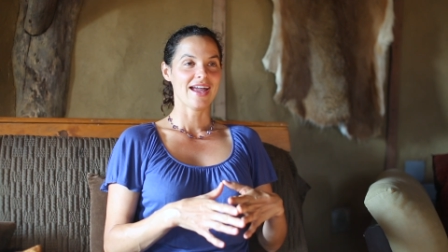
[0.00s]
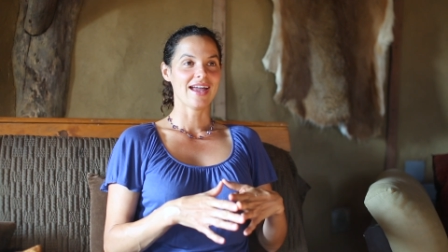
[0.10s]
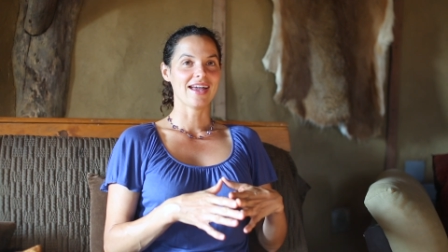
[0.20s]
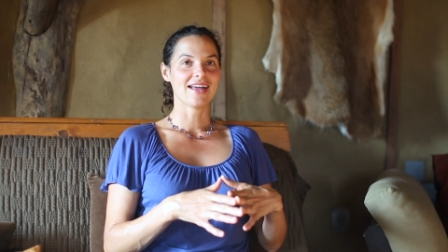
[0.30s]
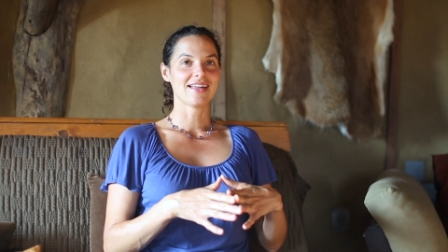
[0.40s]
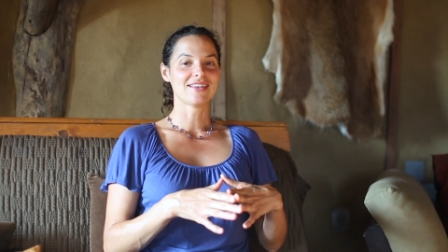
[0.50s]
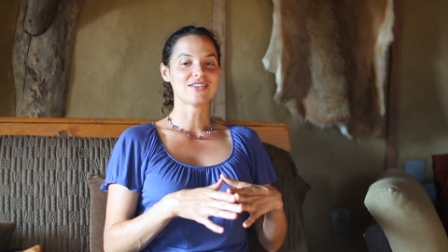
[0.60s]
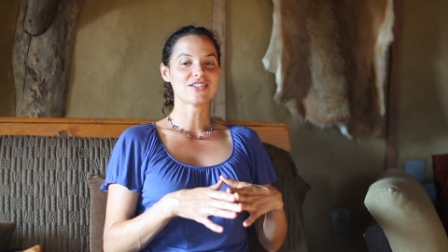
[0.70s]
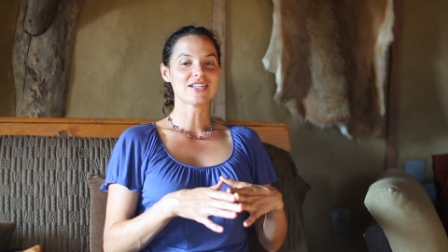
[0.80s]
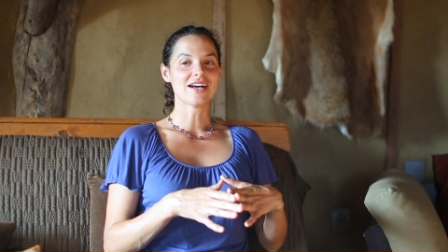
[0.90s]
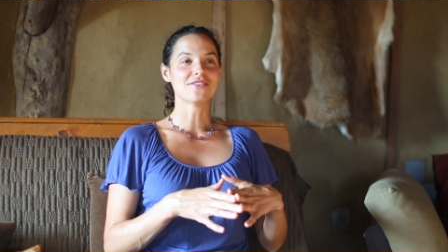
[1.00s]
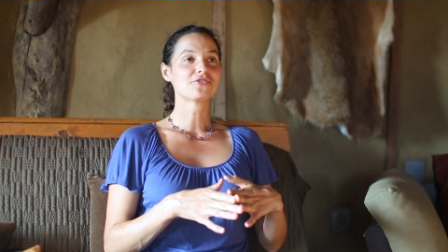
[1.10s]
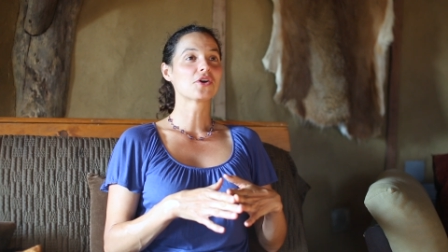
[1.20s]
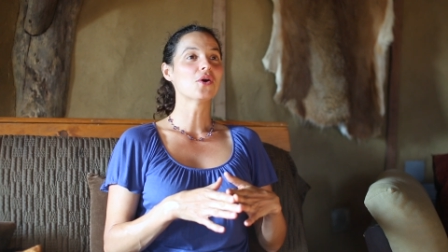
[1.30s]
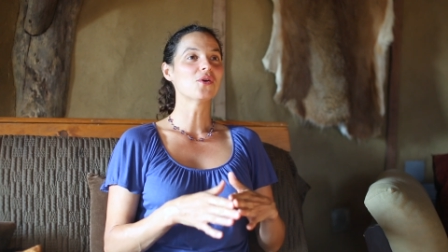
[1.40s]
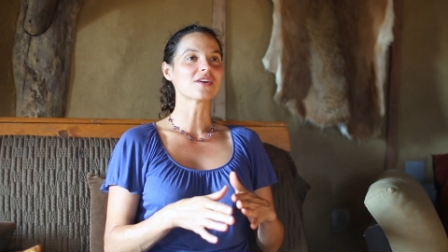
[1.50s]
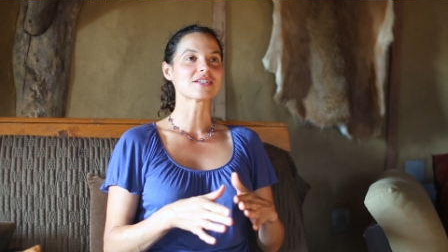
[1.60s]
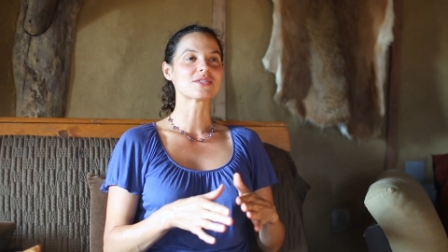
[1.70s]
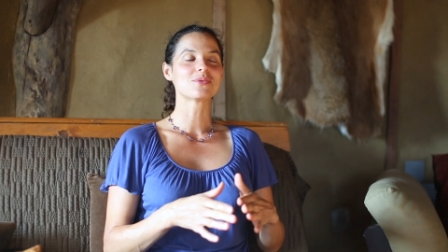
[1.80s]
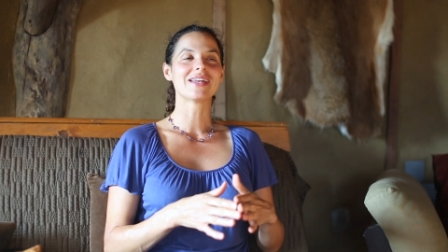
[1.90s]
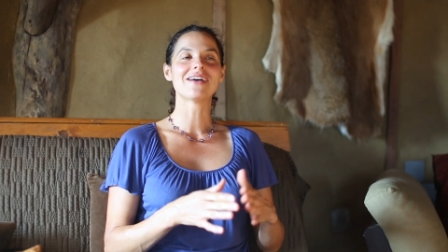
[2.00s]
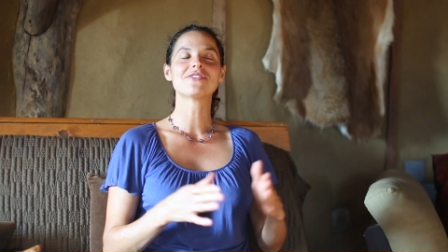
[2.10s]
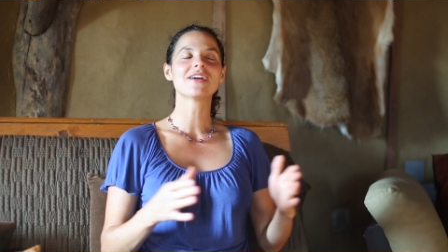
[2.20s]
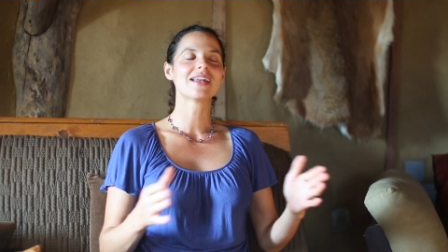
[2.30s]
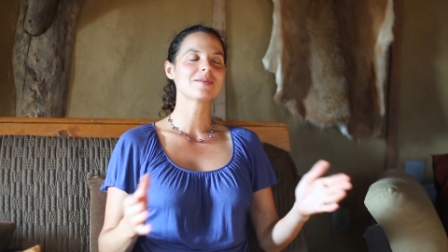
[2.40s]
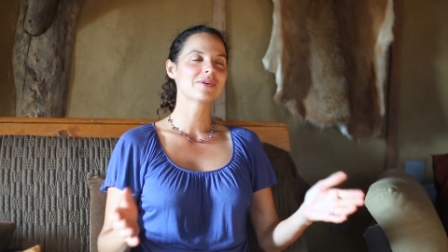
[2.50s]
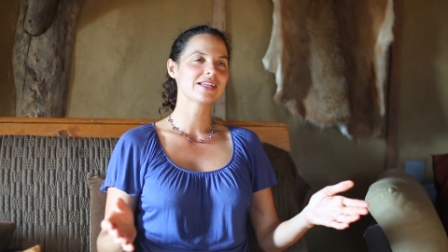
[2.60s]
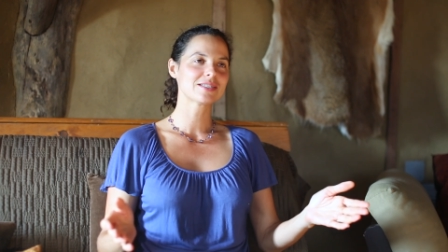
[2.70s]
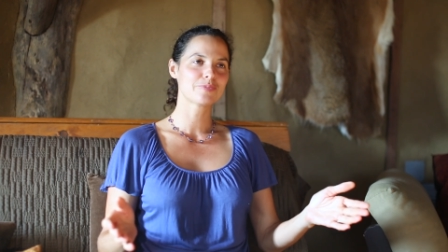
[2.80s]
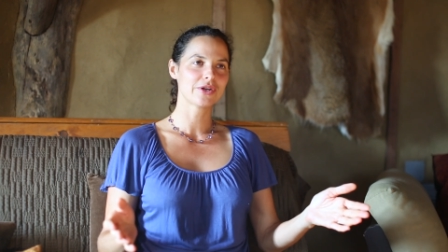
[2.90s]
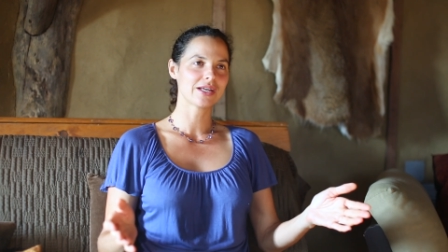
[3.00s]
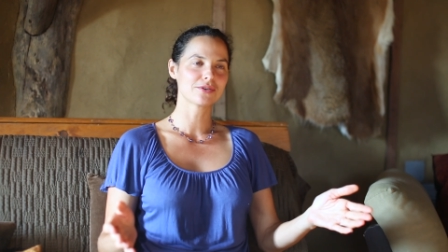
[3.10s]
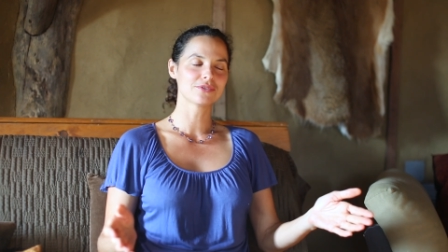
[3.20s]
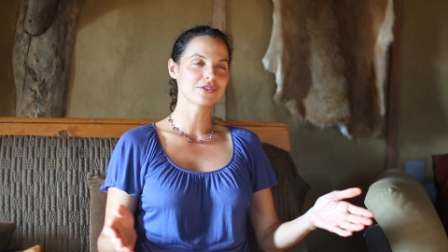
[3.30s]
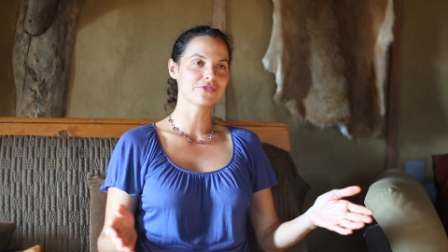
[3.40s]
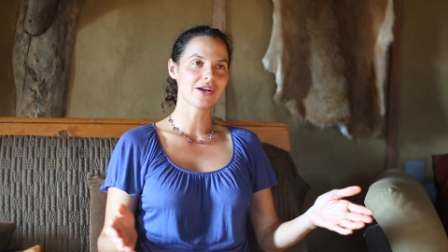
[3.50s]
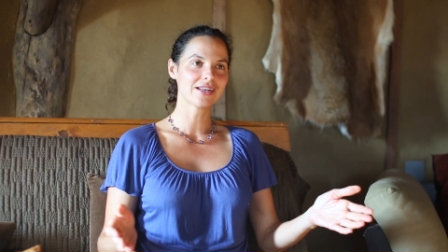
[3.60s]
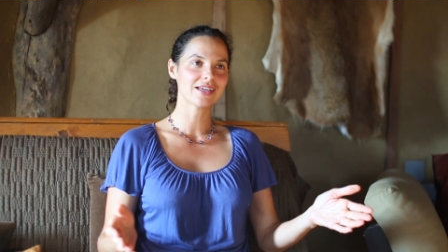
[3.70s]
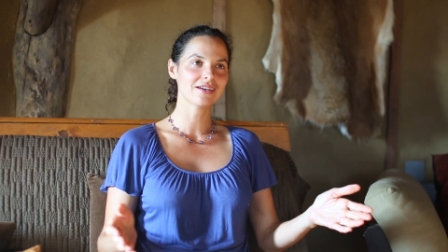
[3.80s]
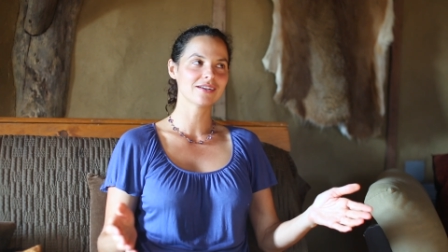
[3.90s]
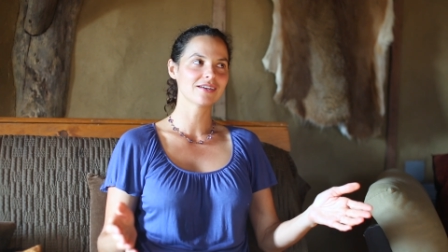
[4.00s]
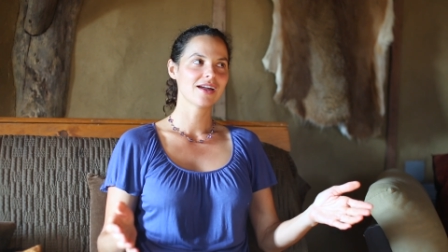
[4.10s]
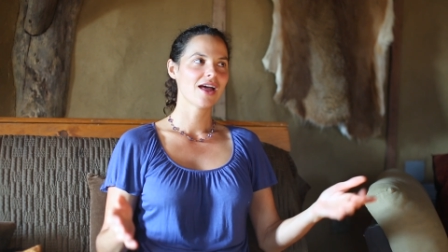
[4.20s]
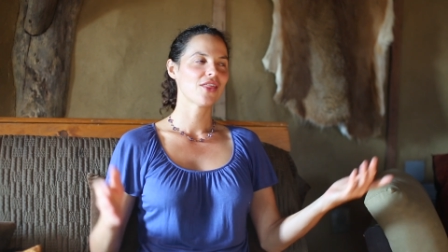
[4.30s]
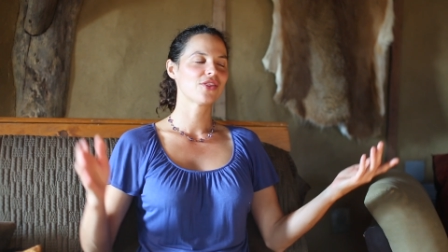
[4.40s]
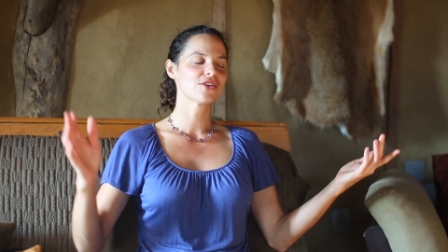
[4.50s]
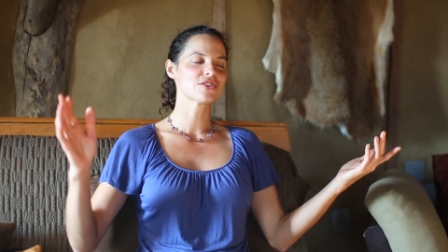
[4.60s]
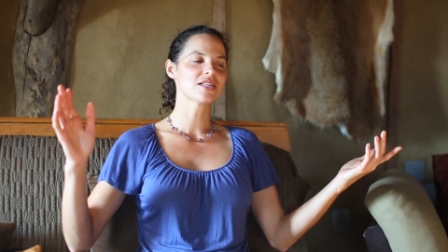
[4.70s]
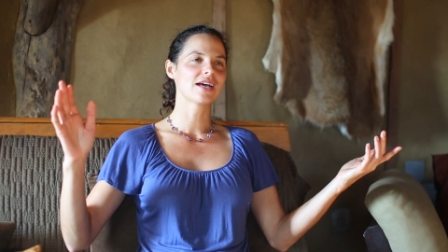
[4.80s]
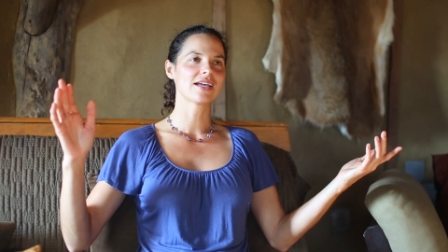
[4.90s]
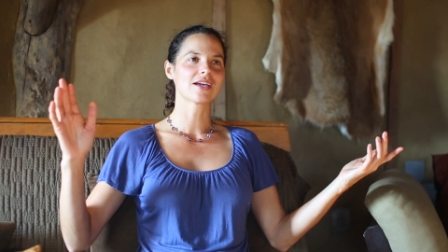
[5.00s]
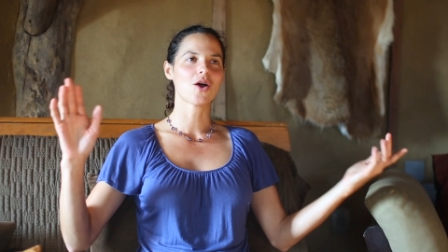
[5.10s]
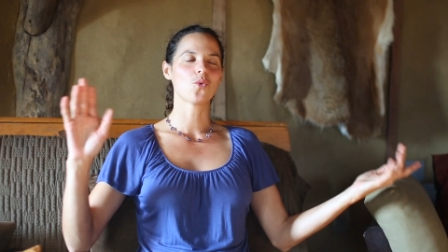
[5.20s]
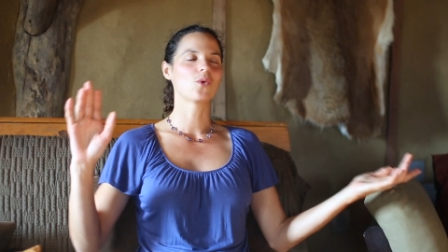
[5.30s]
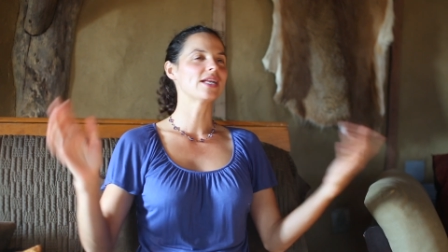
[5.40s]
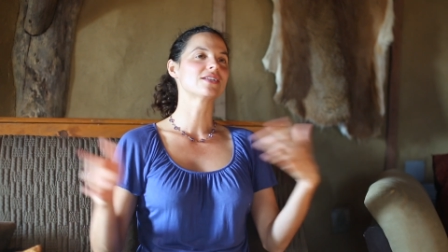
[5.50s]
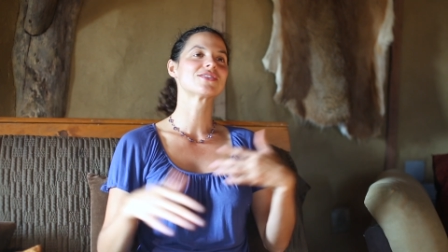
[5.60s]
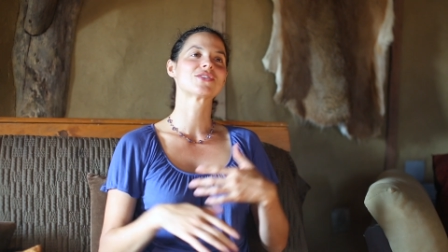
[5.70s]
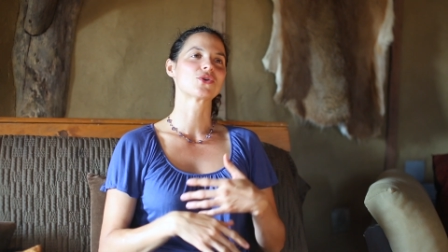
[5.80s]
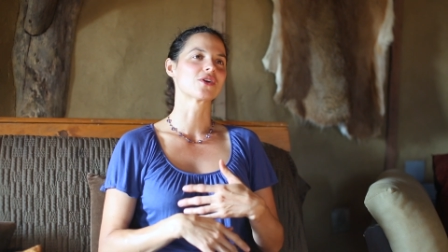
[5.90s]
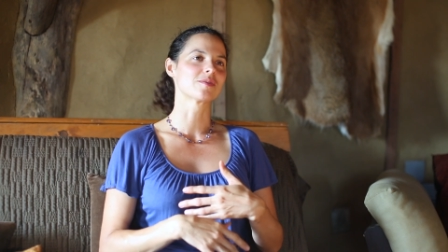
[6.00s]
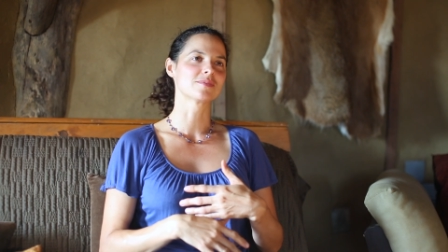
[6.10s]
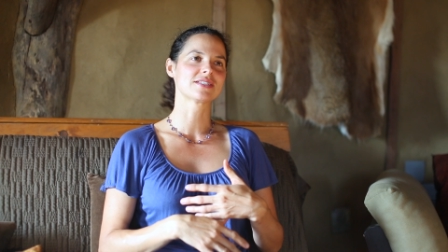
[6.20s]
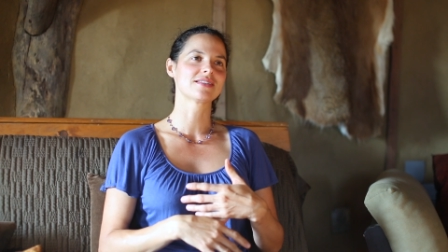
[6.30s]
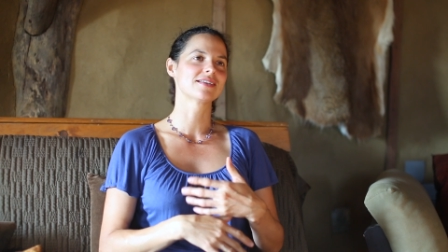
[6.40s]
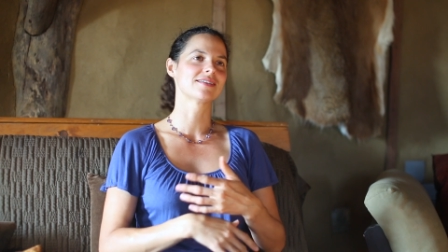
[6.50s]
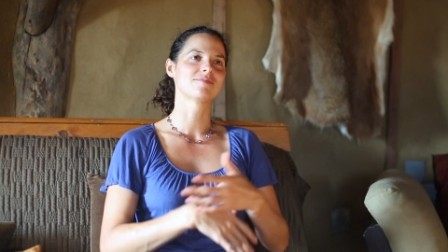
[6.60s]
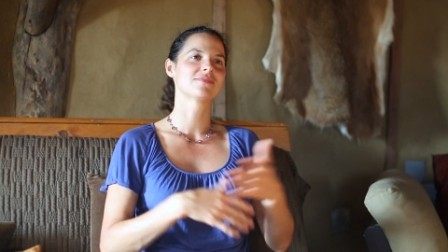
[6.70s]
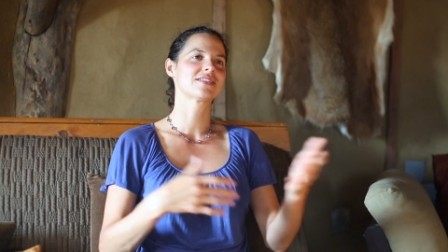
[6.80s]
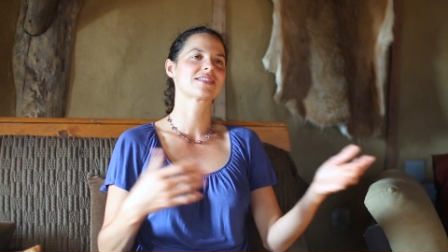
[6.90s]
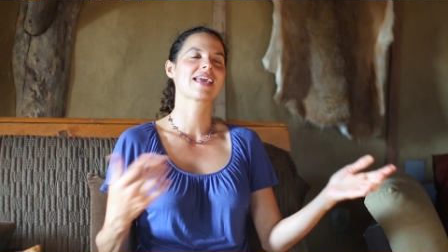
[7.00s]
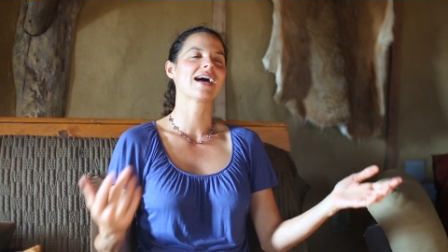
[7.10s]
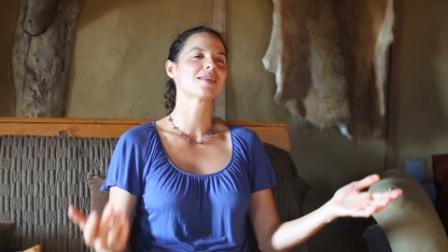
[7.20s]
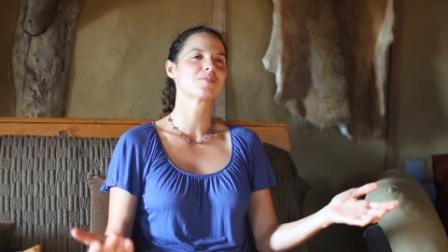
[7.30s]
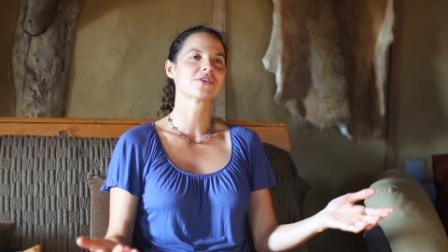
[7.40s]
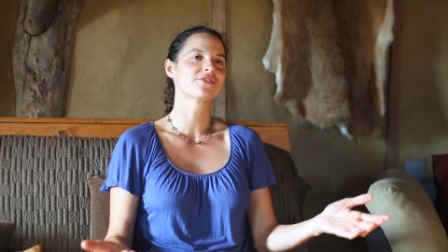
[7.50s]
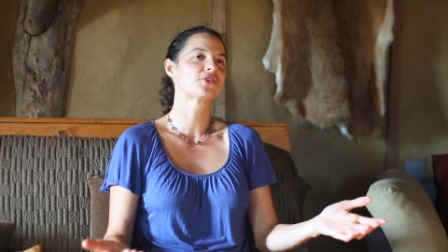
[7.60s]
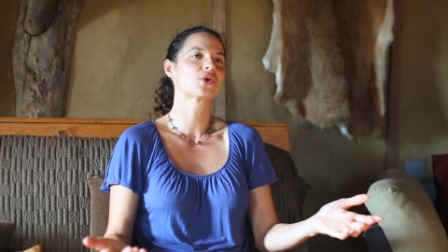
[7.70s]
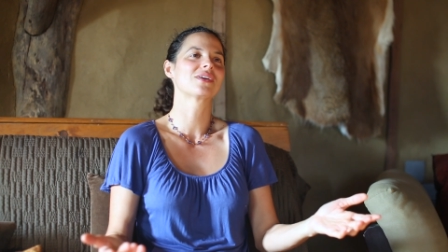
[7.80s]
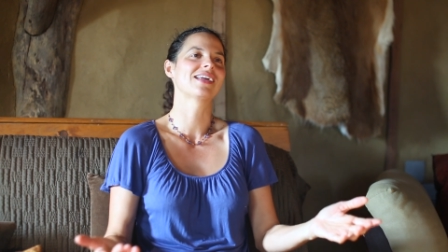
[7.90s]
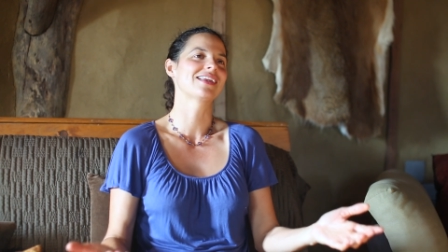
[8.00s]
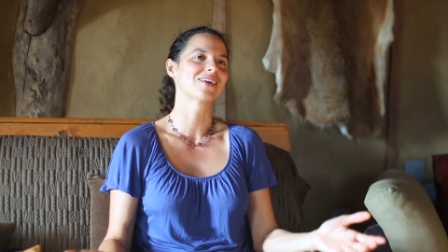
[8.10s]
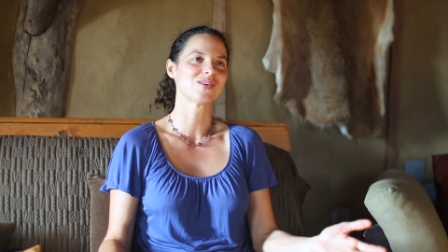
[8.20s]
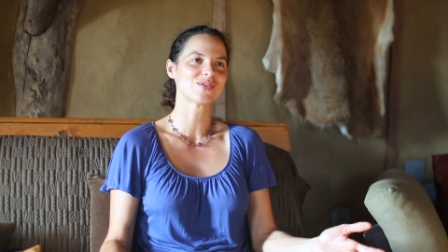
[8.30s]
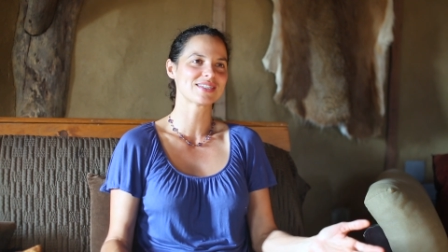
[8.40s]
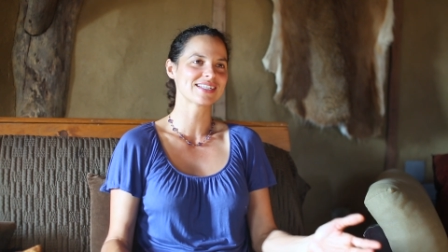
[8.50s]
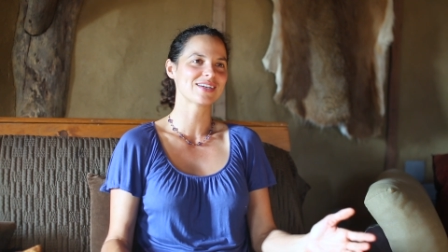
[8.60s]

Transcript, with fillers: And of course, whenever anybody is putting a roof on here, there's like wind storms, the caliber of tornadoes.